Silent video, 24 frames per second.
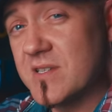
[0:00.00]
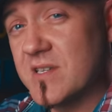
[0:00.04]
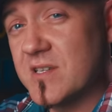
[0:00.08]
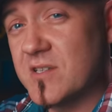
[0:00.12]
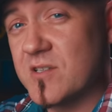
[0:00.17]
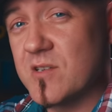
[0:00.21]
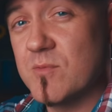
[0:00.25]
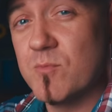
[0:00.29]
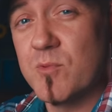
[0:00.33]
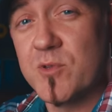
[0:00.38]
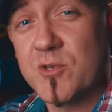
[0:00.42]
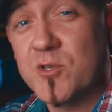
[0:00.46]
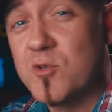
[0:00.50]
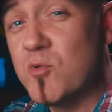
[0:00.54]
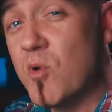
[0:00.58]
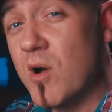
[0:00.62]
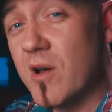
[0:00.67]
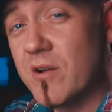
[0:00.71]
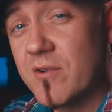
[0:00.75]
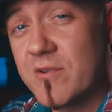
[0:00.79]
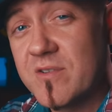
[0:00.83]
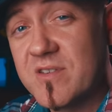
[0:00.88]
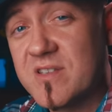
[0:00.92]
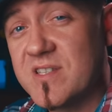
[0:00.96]
system with two
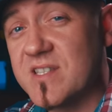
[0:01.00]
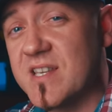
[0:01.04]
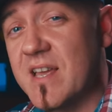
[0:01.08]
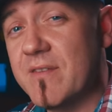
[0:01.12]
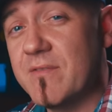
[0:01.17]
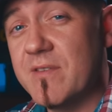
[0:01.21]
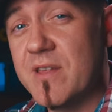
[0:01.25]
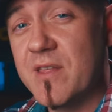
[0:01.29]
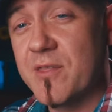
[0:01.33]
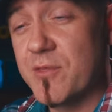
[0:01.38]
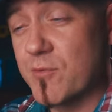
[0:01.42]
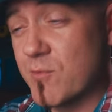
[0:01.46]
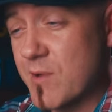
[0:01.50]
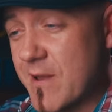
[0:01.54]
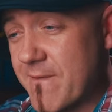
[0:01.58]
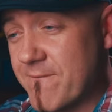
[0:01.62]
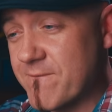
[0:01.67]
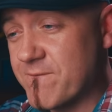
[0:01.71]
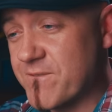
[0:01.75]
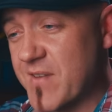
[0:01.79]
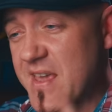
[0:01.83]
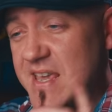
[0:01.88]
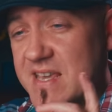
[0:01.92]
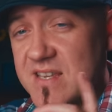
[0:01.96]
hundred seventy-three
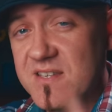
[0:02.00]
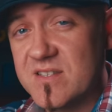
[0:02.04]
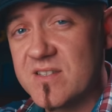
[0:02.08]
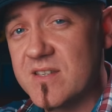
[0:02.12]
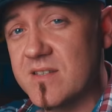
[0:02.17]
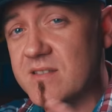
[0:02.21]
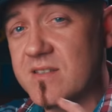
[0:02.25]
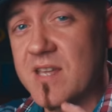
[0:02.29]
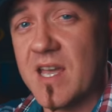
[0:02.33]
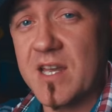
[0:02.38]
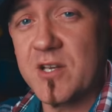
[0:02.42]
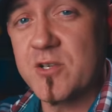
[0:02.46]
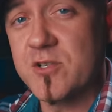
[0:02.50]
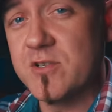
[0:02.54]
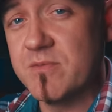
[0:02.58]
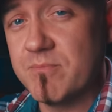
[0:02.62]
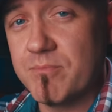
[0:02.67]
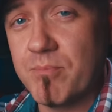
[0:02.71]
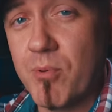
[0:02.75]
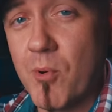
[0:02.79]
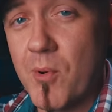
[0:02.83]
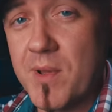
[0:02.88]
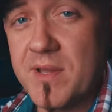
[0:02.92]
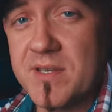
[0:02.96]
phase detection
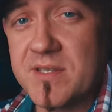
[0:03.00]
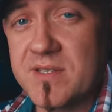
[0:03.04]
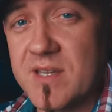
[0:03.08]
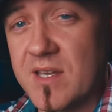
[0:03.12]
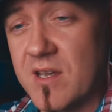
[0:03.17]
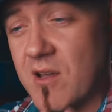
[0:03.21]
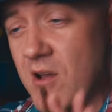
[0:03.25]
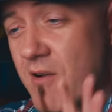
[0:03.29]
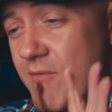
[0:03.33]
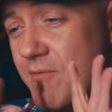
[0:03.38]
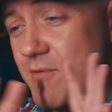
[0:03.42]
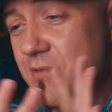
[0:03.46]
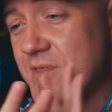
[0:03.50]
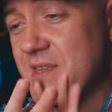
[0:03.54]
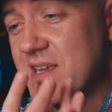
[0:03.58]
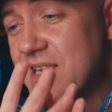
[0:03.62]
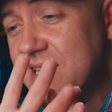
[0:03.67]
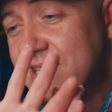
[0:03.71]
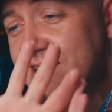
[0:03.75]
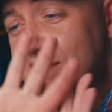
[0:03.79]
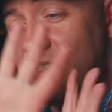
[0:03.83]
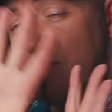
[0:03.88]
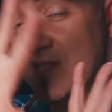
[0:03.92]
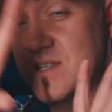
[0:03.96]
points that cover
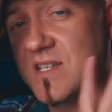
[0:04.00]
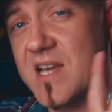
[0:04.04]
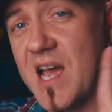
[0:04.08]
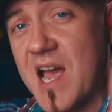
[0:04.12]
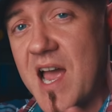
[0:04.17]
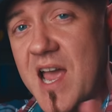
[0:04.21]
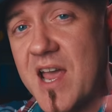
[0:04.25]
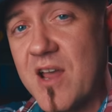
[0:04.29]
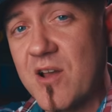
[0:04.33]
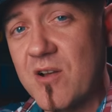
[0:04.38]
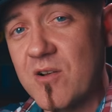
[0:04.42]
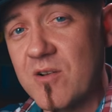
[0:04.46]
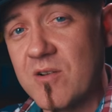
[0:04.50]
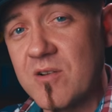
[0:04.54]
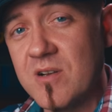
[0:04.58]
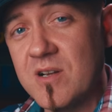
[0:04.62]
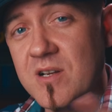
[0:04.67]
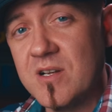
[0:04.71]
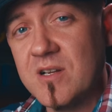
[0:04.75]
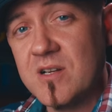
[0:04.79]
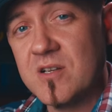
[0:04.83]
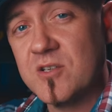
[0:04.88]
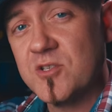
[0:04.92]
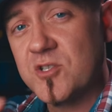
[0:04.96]
the entire
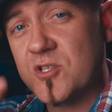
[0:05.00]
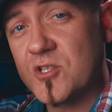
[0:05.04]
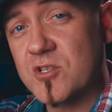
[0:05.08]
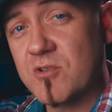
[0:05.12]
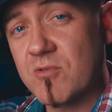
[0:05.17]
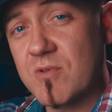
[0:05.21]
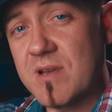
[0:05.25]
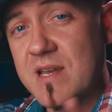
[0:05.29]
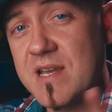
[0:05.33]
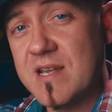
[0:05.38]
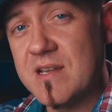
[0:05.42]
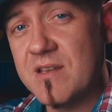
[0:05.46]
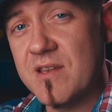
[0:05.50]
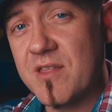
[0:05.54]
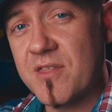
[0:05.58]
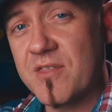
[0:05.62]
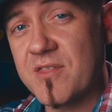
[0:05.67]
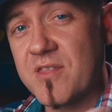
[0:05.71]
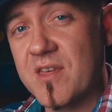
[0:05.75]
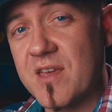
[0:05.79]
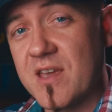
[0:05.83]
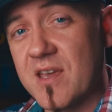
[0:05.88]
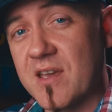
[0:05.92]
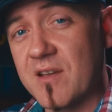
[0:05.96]
screen
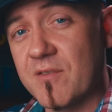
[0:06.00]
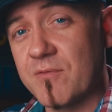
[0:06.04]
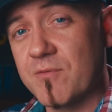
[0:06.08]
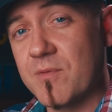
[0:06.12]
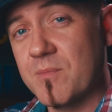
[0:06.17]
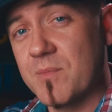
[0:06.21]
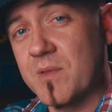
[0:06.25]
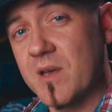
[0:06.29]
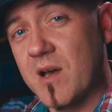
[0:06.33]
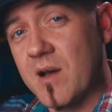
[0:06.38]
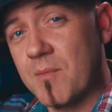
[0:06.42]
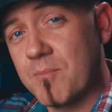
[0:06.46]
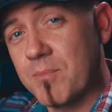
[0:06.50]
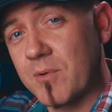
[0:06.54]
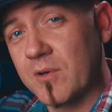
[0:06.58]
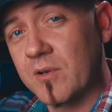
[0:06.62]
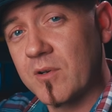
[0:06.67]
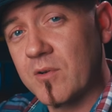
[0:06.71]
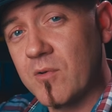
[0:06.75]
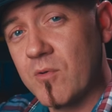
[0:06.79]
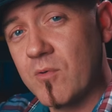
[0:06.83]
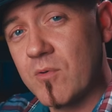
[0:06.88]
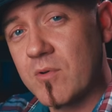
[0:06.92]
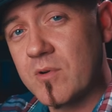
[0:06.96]
thing from the upper
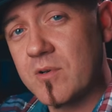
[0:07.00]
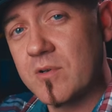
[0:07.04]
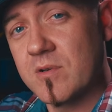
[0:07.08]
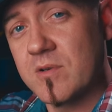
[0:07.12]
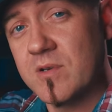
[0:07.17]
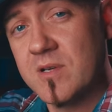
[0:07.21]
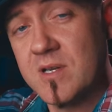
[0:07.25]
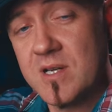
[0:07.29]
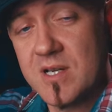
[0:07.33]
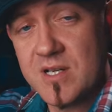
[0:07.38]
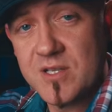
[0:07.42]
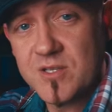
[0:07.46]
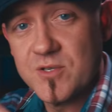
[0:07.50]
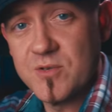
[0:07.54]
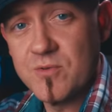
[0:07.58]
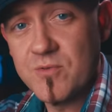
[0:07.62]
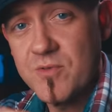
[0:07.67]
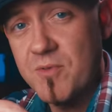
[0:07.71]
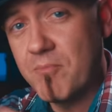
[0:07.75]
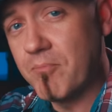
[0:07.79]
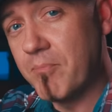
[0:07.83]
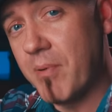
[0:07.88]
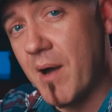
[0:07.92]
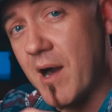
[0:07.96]
corner to
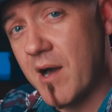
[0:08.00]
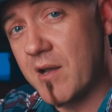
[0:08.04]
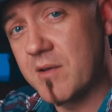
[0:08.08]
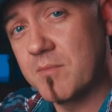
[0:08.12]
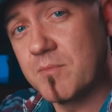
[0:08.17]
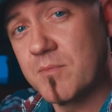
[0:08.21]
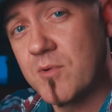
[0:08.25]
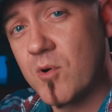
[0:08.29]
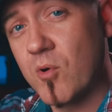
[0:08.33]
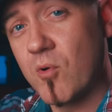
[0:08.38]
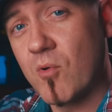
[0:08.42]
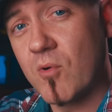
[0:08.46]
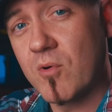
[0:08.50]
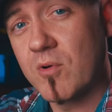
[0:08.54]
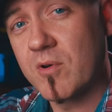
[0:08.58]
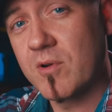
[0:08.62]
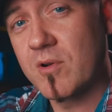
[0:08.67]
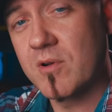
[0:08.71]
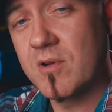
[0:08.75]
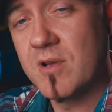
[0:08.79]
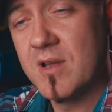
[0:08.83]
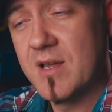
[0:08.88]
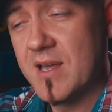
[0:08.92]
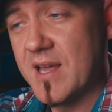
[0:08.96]
the bottom
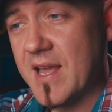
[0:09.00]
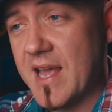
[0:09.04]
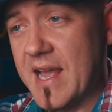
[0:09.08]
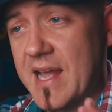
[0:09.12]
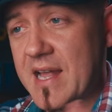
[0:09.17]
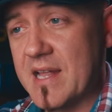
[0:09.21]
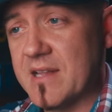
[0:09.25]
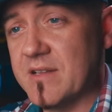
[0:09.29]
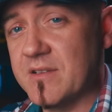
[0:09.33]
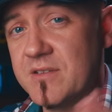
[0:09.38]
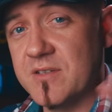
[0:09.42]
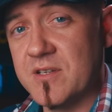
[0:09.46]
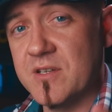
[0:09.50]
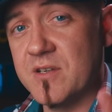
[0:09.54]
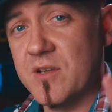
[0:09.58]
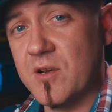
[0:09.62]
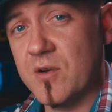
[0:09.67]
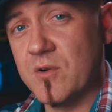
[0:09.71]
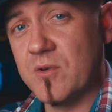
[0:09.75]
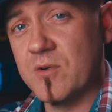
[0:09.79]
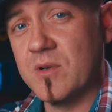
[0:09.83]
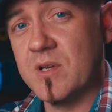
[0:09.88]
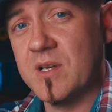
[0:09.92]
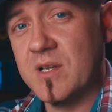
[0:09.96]
corner and, you
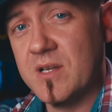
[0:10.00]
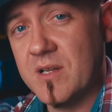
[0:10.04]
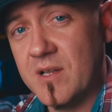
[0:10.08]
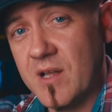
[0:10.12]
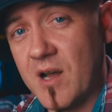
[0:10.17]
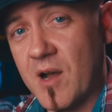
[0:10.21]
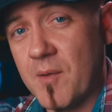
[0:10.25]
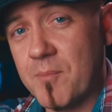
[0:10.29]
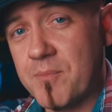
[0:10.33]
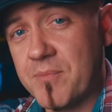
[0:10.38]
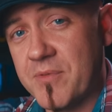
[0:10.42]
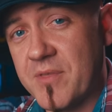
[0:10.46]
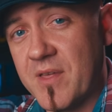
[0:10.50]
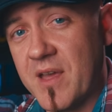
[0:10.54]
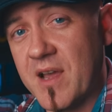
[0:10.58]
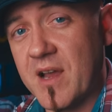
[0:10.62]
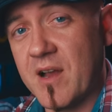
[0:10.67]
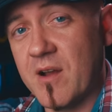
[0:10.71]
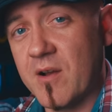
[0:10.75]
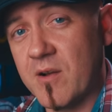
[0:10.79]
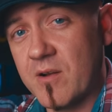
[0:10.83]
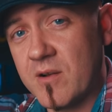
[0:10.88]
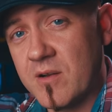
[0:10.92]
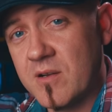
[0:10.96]
know, up
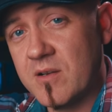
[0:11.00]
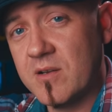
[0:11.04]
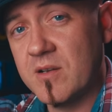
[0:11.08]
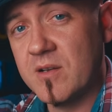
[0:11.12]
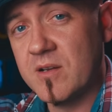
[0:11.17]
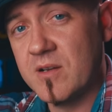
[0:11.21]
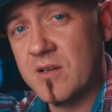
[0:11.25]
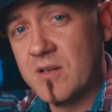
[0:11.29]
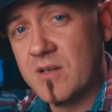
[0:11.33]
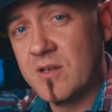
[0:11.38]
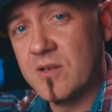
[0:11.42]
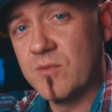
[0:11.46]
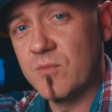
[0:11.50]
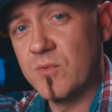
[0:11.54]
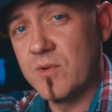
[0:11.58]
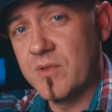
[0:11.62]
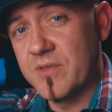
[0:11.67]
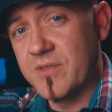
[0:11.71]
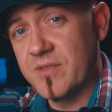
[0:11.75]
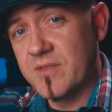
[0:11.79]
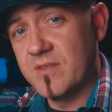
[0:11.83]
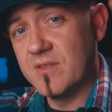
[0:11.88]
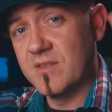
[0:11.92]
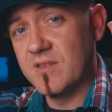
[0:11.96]
there.
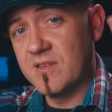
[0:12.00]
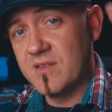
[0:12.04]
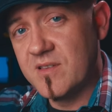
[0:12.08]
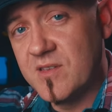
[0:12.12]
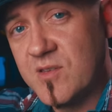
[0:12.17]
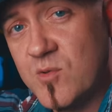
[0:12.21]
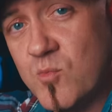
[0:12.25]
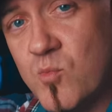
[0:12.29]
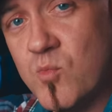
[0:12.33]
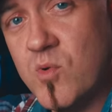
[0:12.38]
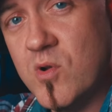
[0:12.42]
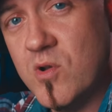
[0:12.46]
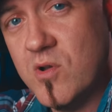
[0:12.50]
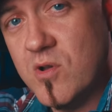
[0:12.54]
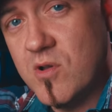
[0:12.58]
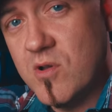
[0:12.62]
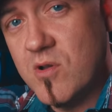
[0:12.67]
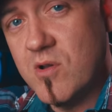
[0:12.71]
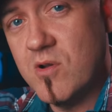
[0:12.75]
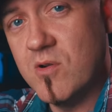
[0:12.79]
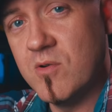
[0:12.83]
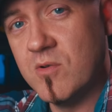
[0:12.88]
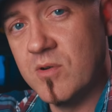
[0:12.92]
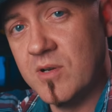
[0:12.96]
With you,
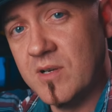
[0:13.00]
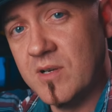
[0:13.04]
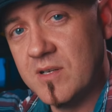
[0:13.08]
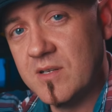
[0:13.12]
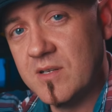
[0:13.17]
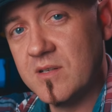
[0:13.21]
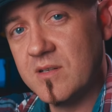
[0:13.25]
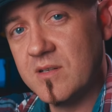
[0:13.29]
woo!